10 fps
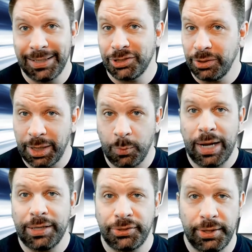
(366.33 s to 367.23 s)
So you got to
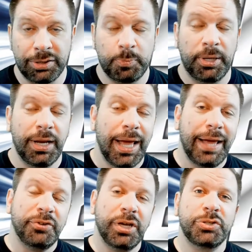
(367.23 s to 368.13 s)
watch those. But
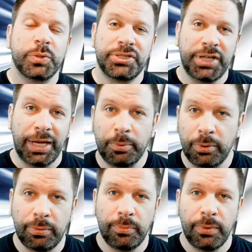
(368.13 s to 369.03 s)
if you get into a stable,